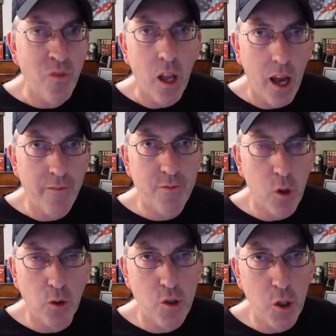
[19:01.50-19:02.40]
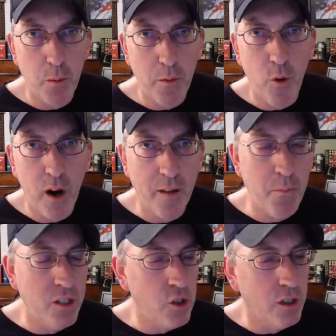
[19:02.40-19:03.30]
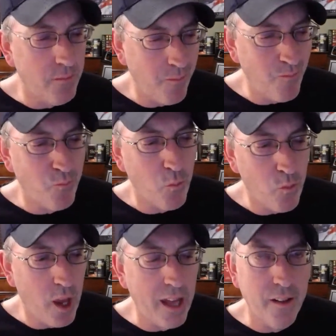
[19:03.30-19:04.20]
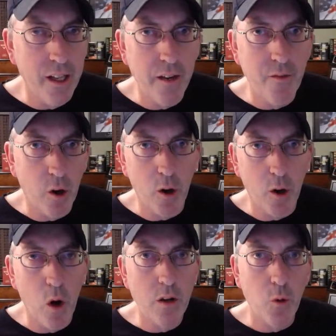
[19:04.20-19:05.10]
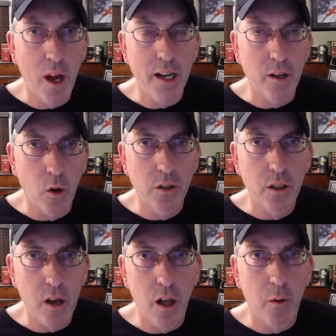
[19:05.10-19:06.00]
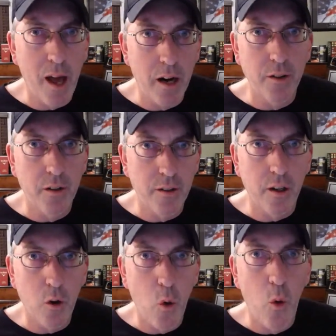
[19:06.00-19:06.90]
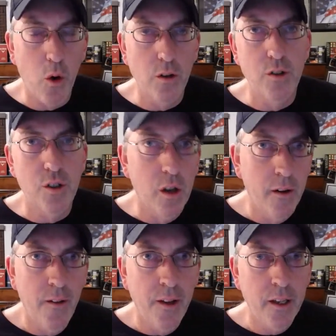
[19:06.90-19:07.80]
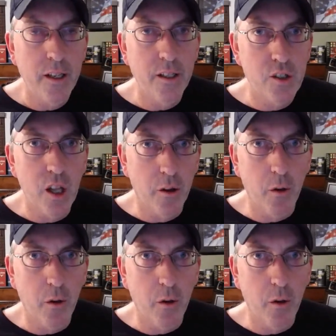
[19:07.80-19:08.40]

I've told you before, and I mentioned I lived or worked right in Golden, Colorado, near the Coors distillery